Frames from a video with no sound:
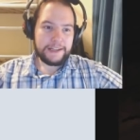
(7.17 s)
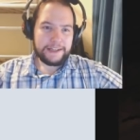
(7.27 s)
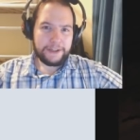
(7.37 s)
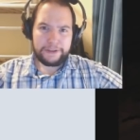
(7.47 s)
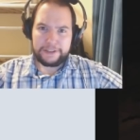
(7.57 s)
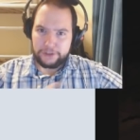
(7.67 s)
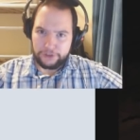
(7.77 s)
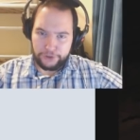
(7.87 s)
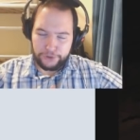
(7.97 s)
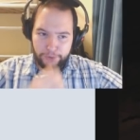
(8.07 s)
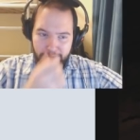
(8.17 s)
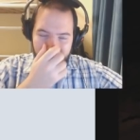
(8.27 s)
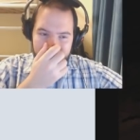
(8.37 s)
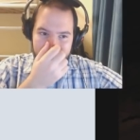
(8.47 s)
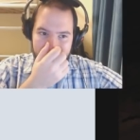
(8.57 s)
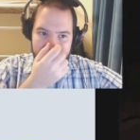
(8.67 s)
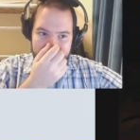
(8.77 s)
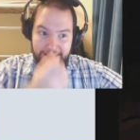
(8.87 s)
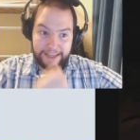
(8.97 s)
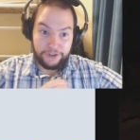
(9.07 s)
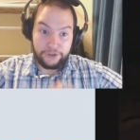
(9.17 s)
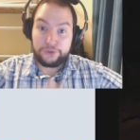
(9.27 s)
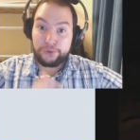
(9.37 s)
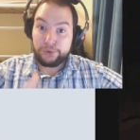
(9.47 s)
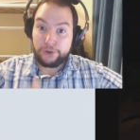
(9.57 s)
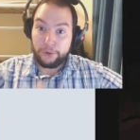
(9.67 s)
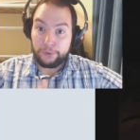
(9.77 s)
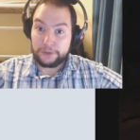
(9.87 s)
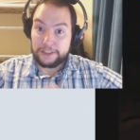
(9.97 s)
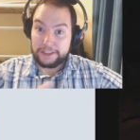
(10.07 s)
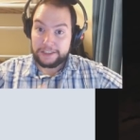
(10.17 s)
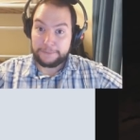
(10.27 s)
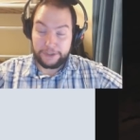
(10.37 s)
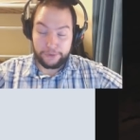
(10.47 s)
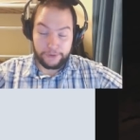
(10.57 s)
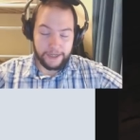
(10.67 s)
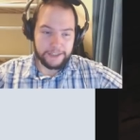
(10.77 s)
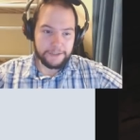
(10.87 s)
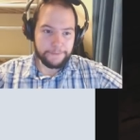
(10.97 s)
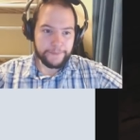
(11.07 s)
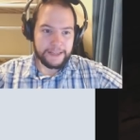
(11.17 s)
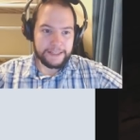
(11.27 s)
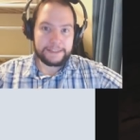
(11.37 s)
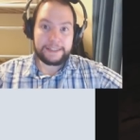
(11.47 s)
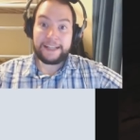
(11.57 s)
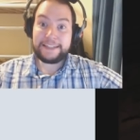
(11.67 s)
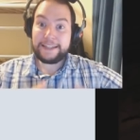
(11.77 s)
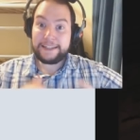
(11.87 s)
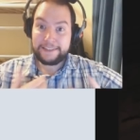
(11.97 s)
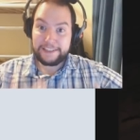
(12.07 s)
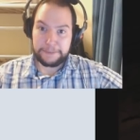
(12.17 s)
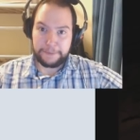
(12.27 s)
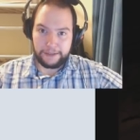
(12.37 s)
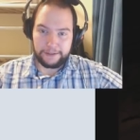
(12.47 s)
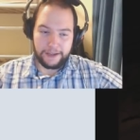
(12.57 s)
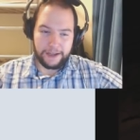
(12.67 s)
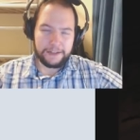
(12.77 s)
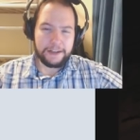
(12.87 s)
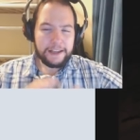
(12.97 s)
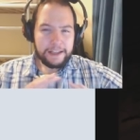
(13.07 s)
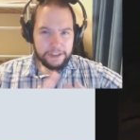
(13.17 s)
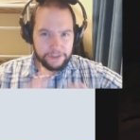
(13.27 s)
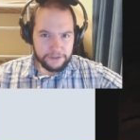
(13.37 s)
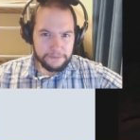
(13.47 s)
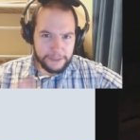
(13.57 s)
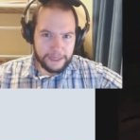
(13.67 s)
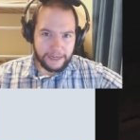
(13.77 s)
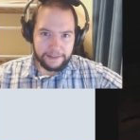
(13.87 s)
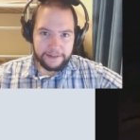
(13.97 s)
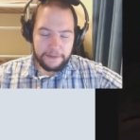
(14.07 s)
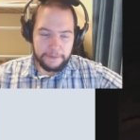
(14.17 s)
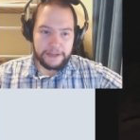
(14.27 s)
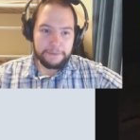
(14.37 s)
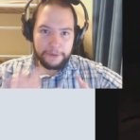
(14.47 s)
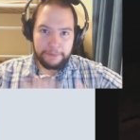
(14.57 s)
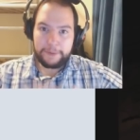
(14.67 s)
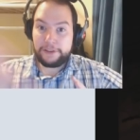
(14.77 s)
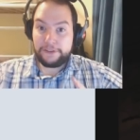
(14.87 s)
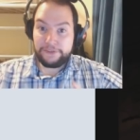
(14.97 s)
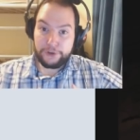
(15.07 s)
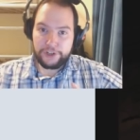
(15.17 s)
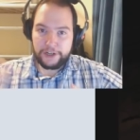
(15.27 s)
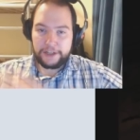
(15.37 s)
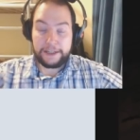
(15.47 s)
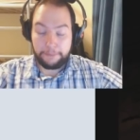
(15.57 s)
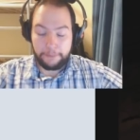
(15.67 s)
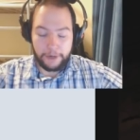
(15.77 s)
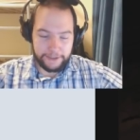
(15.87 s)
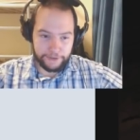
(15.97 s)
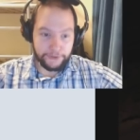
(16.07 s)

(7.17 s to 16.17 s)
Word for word: Now this is an unusual card. It's a neutral gold special card. It's classed as a spell card. Doesn't mean anything at the minute, but maybe in the future it might do.